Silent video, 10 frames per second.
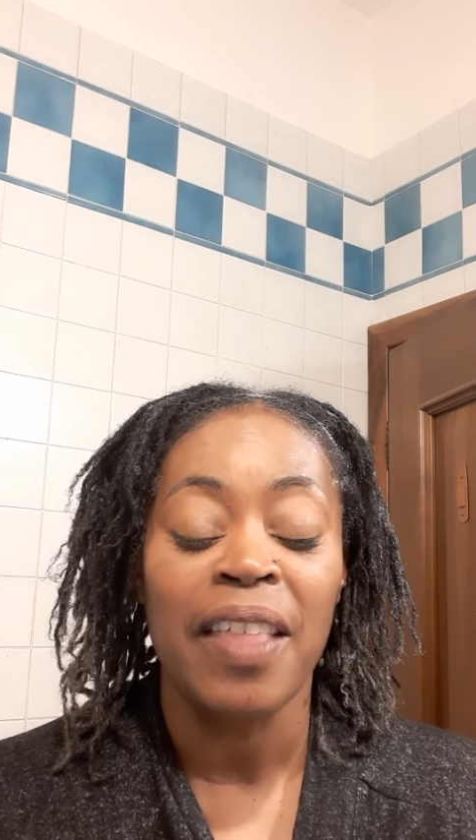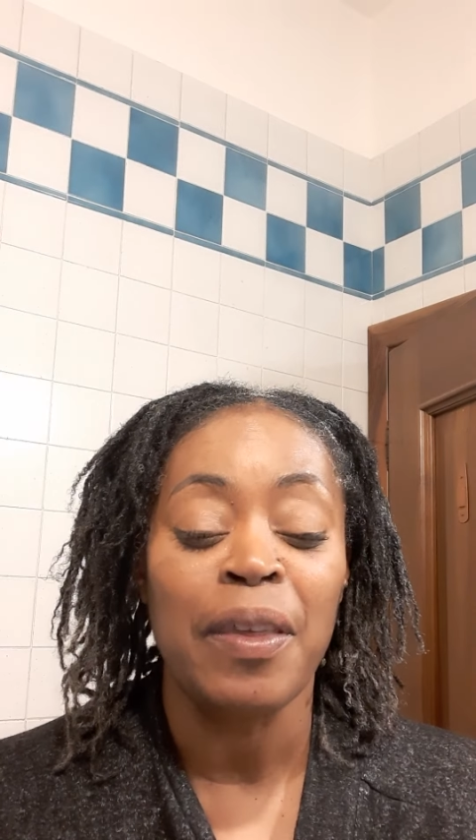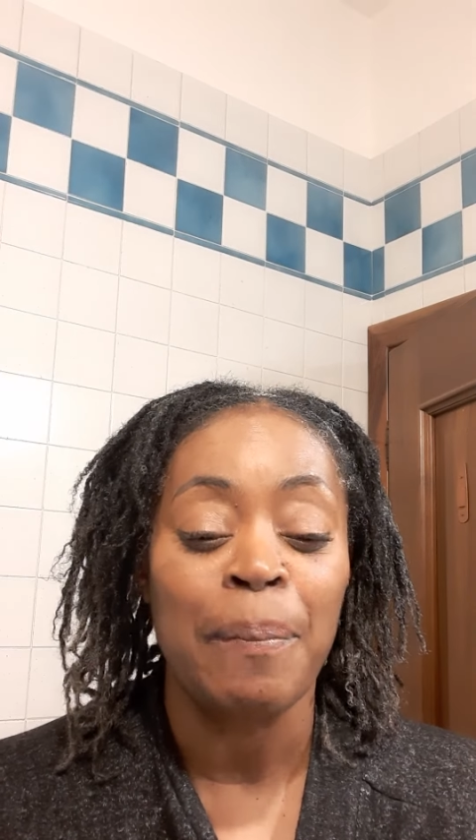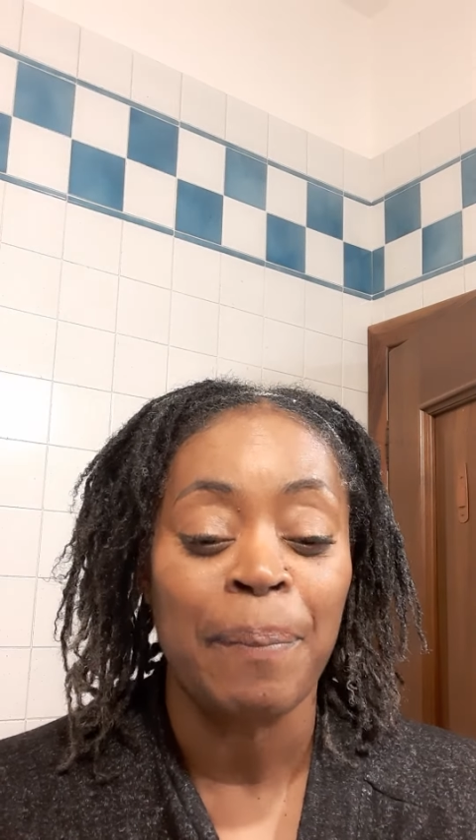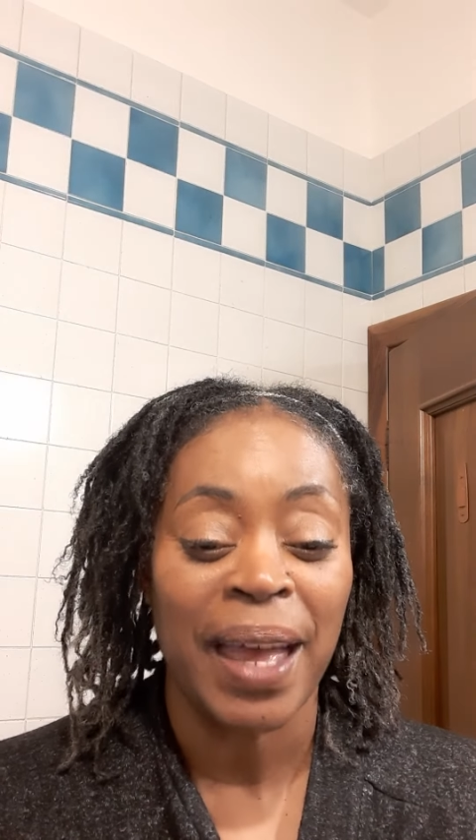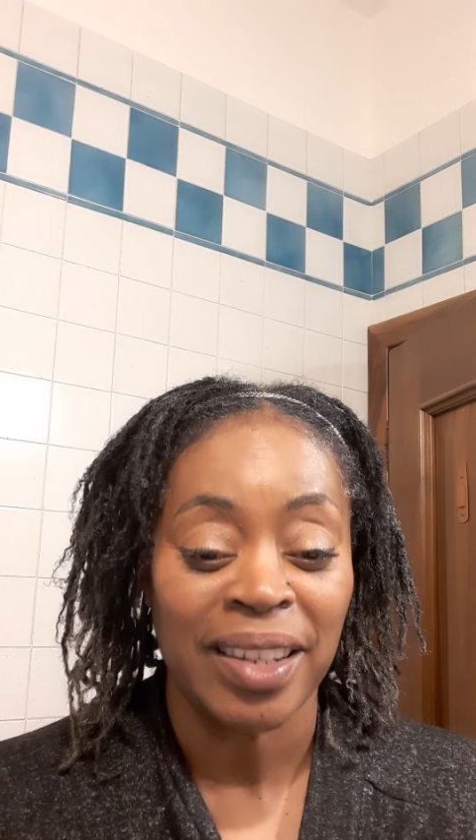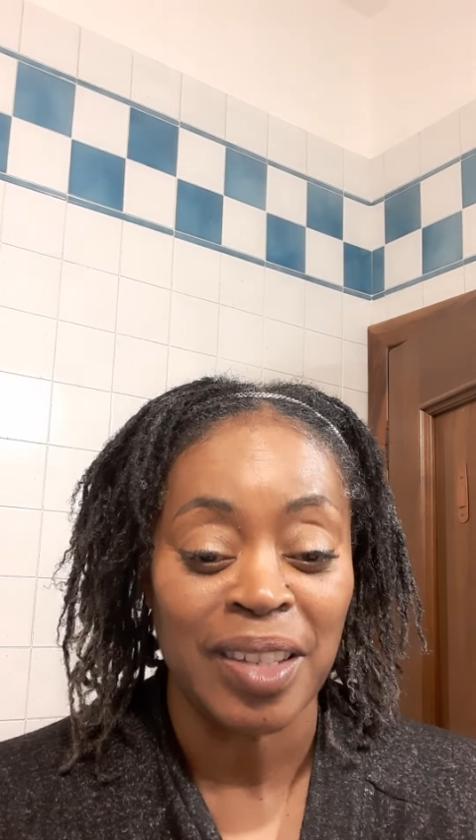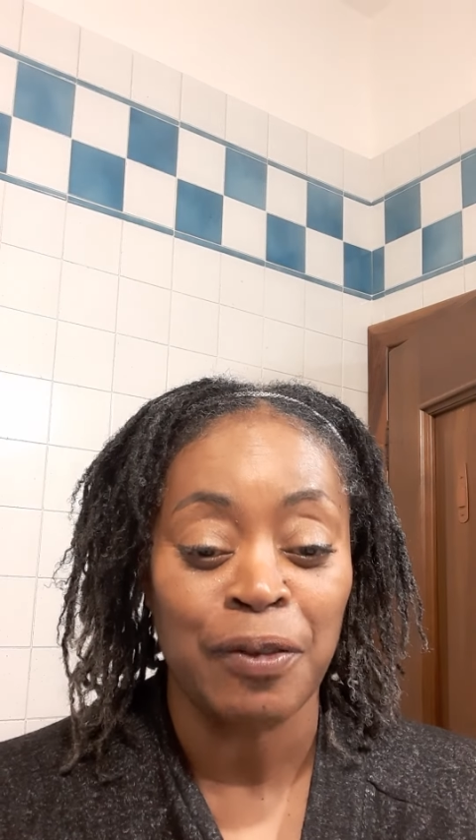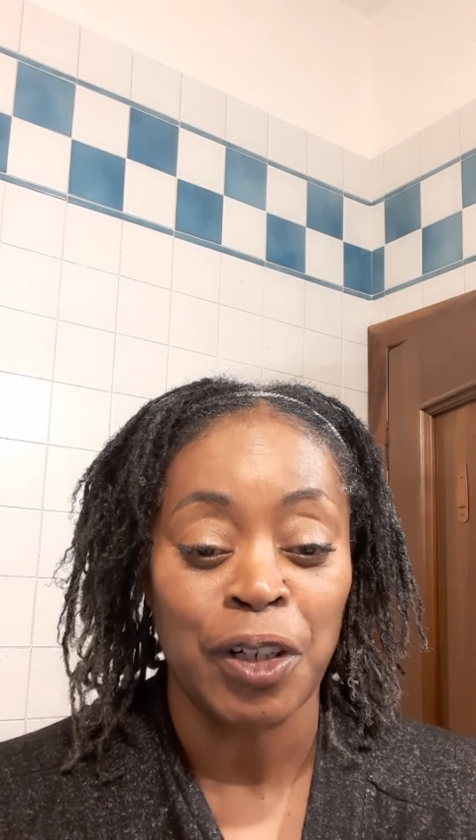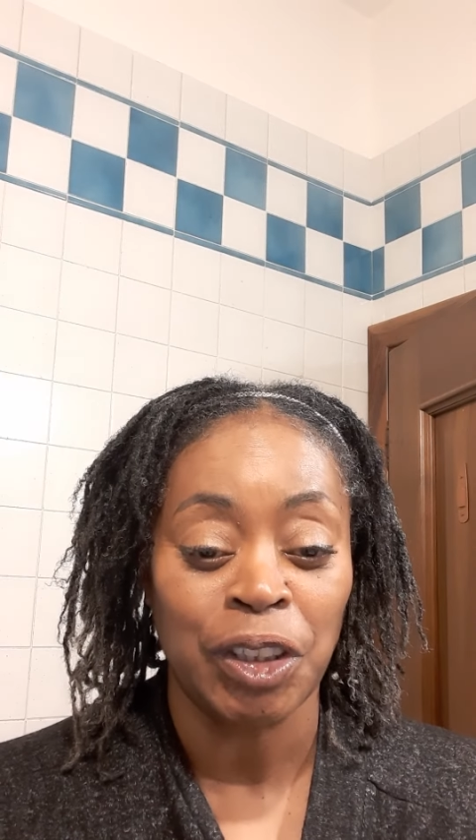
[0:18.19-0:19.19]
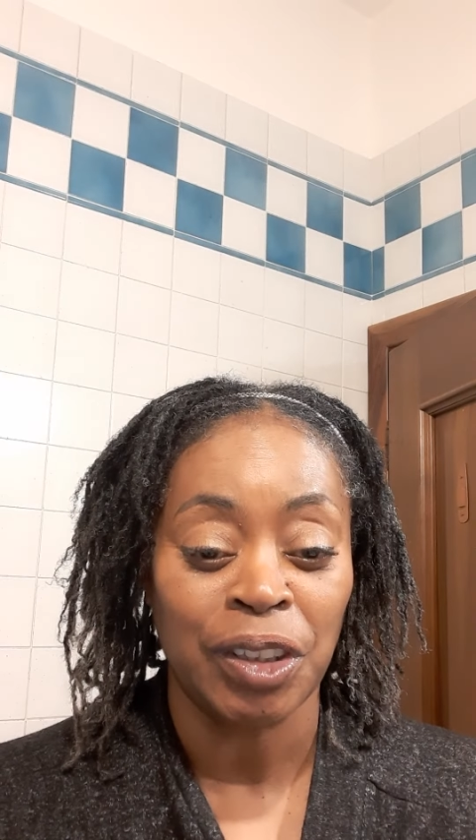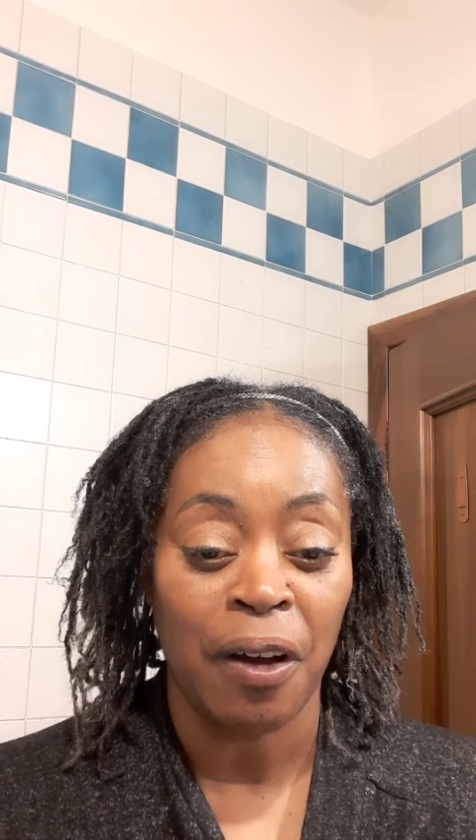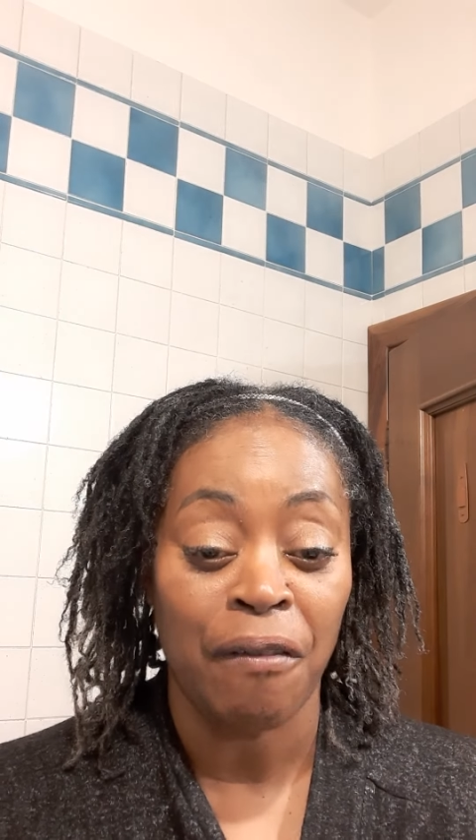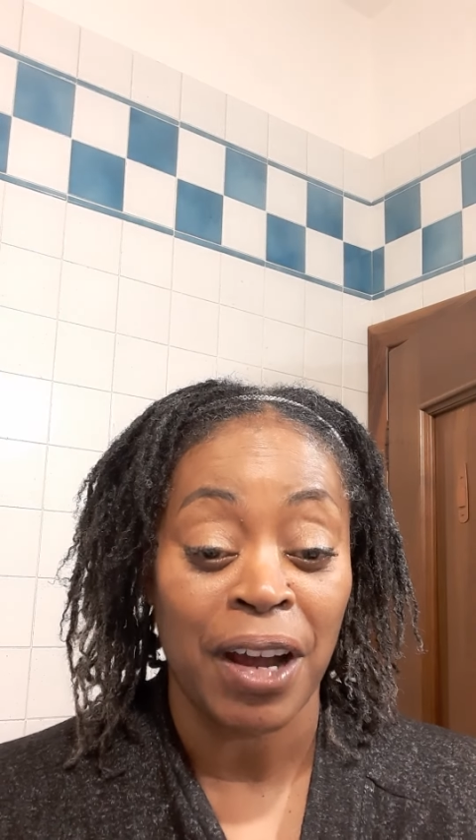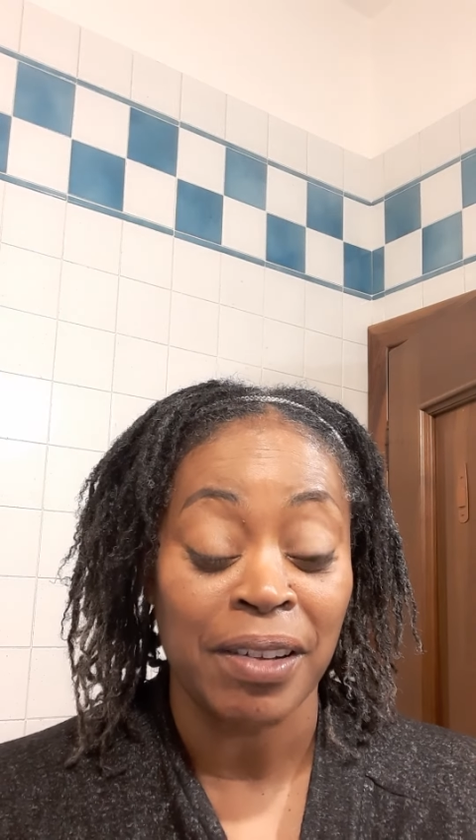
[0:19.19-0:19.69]
the best version
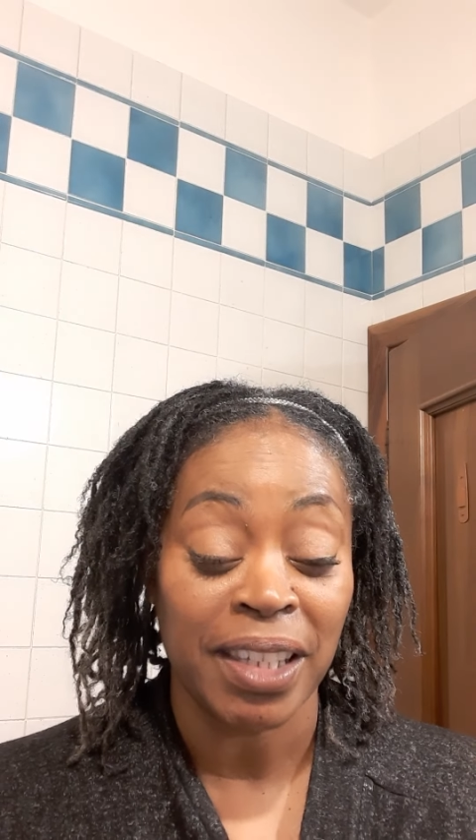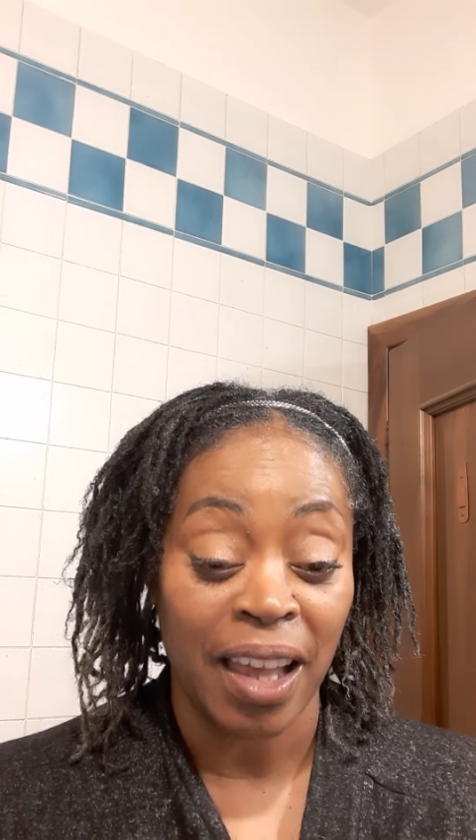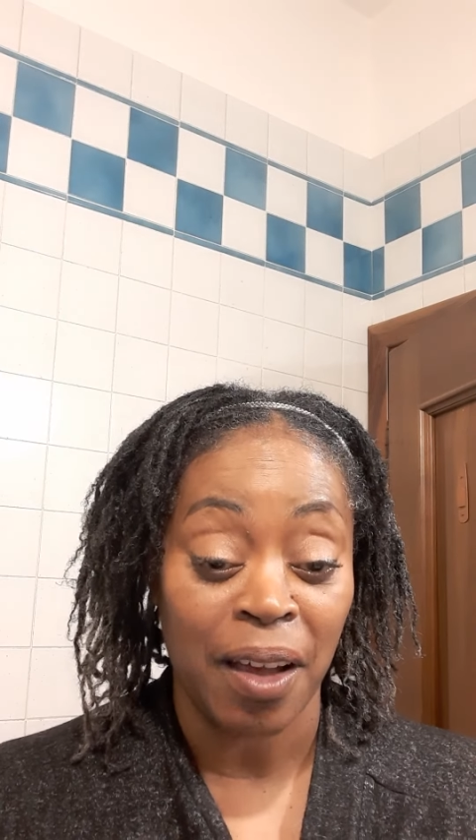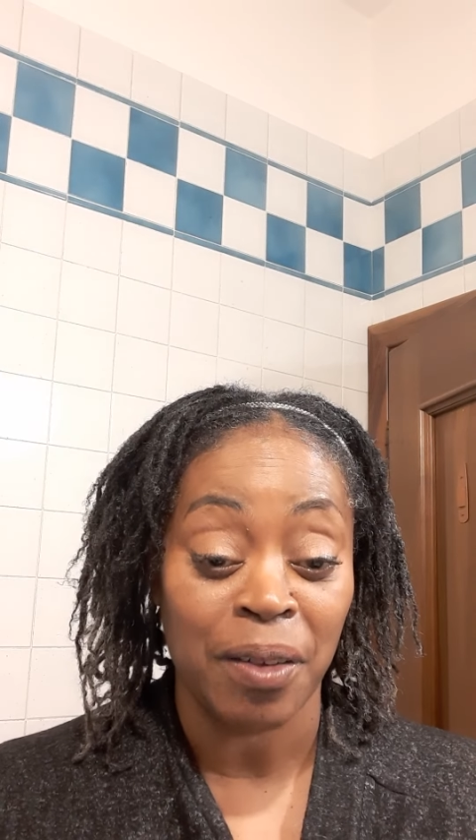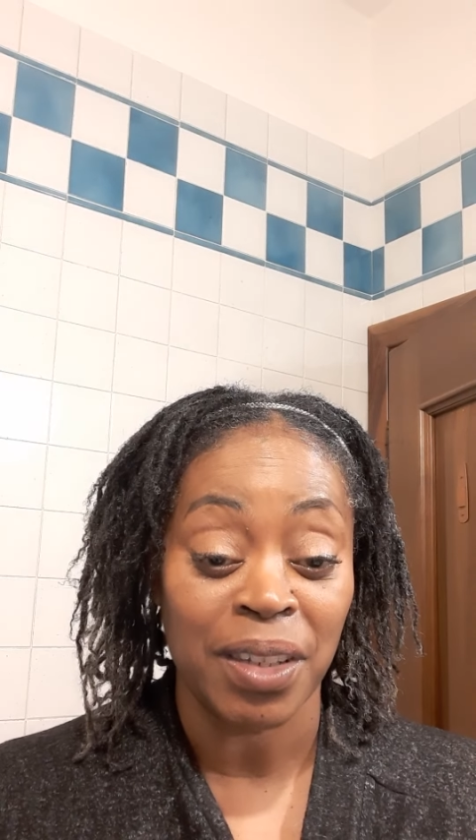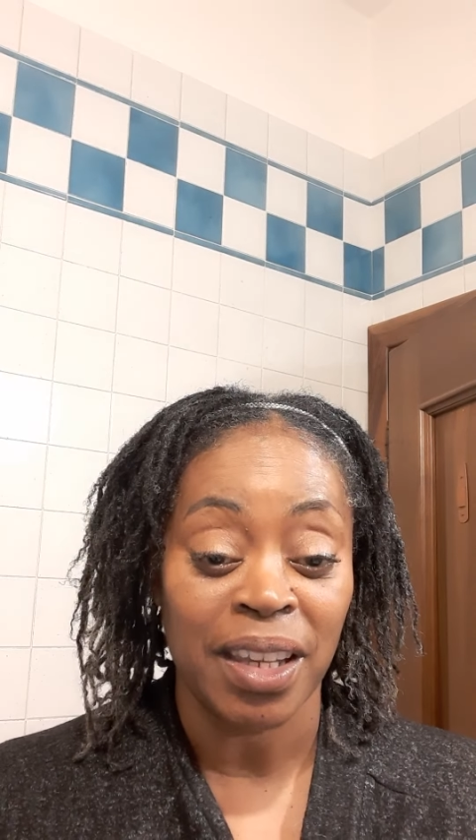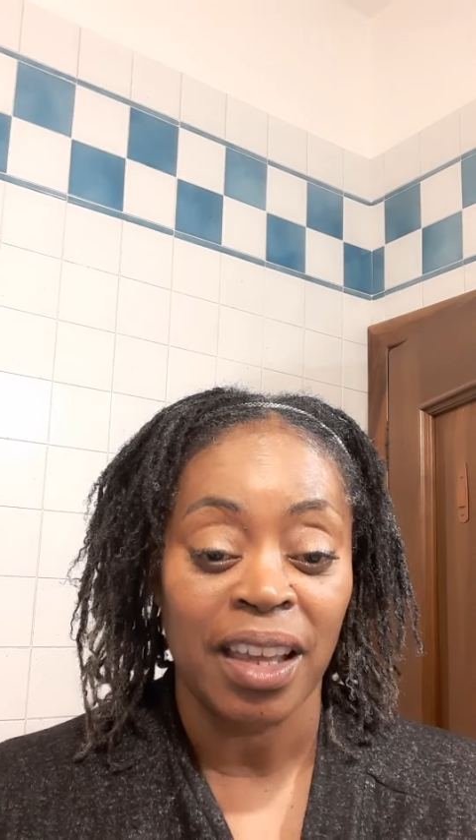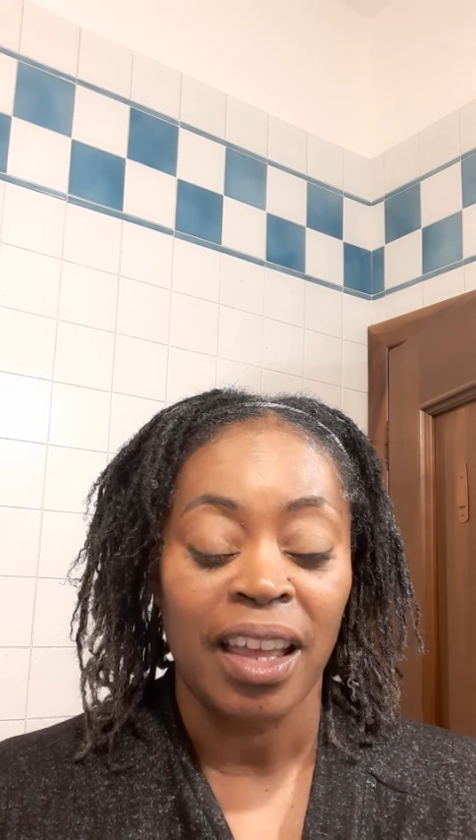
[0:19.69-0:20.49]
of ourselves.